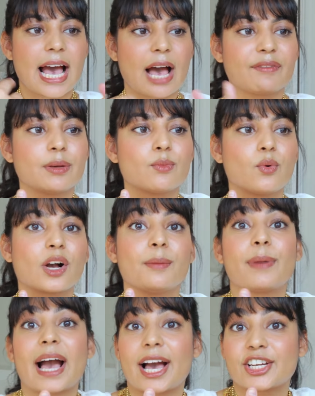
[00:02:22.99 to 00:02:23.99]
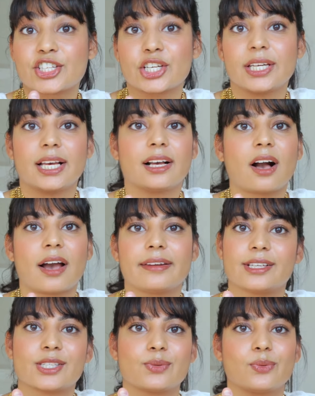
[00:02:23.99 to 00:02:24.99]
having more compassion and
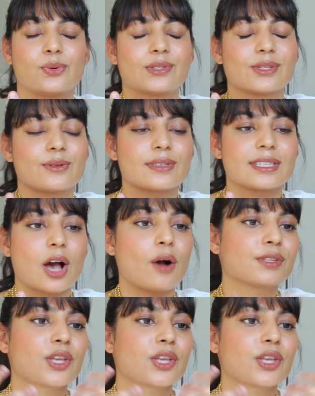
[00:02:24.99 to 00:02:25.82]
kindness towards yourself.